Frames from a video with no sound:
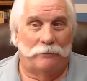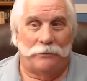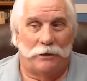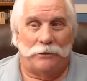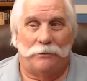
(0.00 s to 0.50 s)

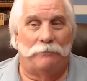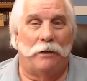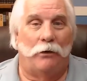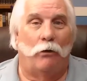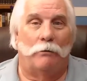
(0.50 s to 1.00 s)
such an
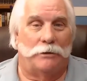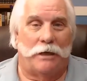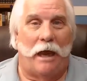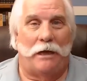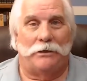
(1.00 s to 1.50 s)
enormous
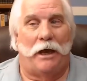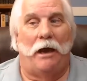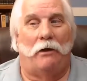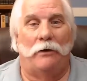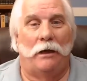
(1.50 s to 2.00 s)
cash
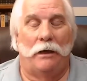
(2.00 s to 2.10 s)
cow.